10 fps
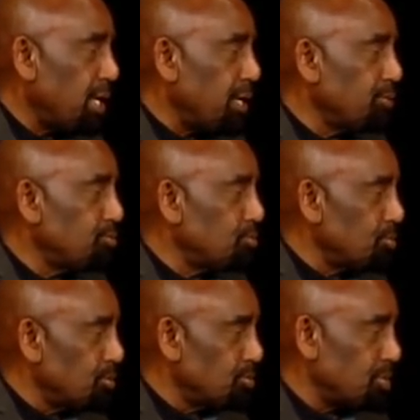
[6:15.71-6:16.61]
and you
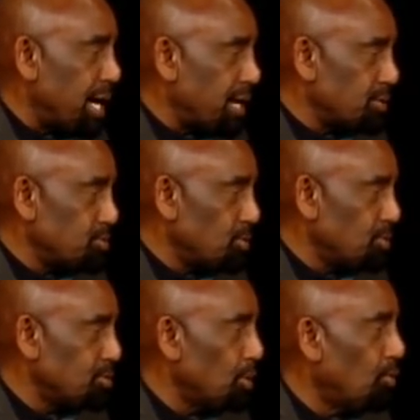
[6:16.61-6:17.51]
took your child to
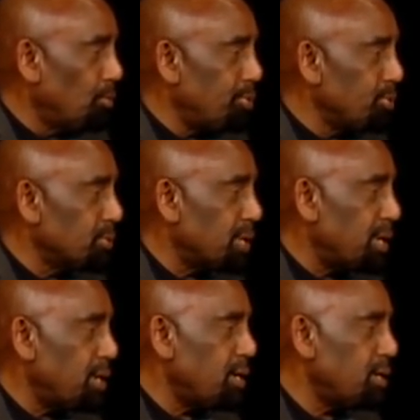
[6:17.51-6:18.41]
church, the old people
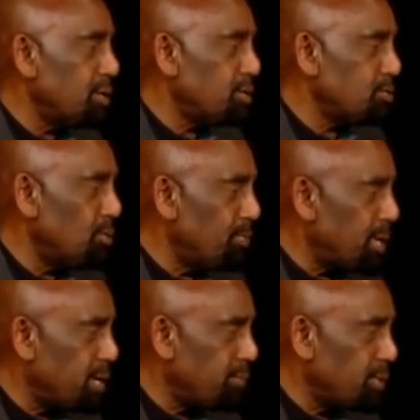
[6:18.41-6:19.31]
like, hey, that's your
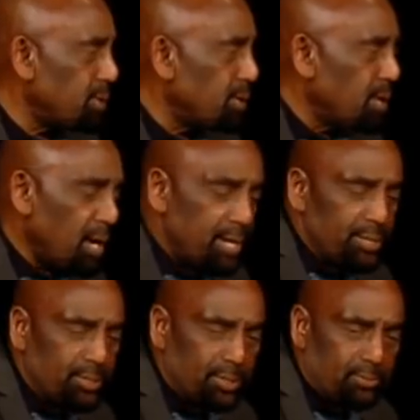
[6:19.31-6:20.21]
baby. How
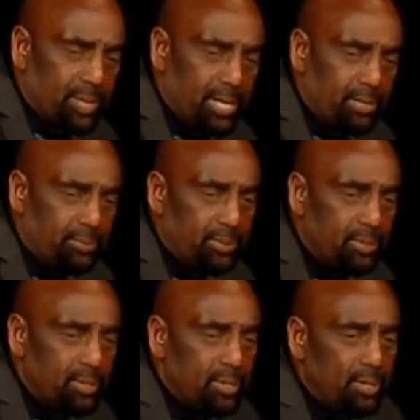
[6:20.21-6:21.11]
you doing,
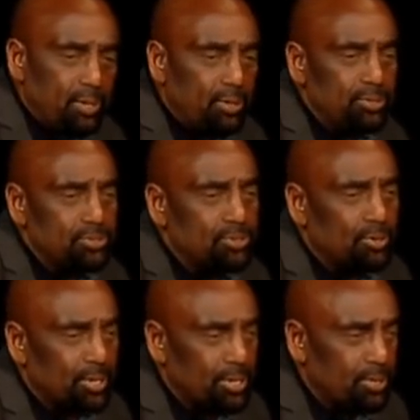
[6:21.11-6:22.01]
baby? Oh, you
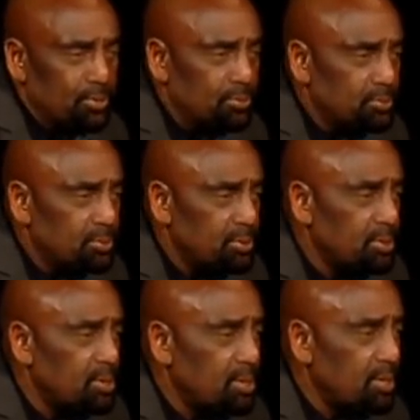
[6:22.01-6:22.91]
so cute.
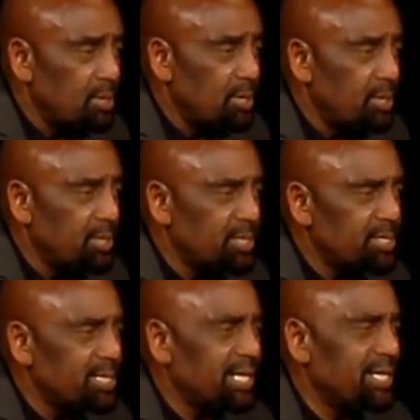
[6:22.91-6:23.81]
And the
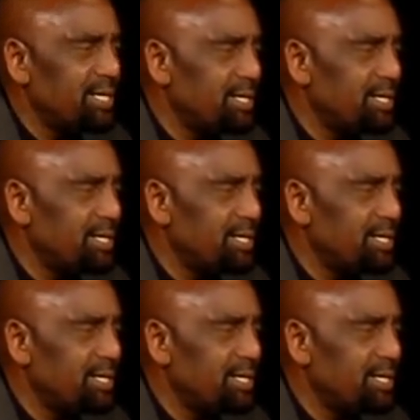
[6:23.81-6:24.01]
kid like,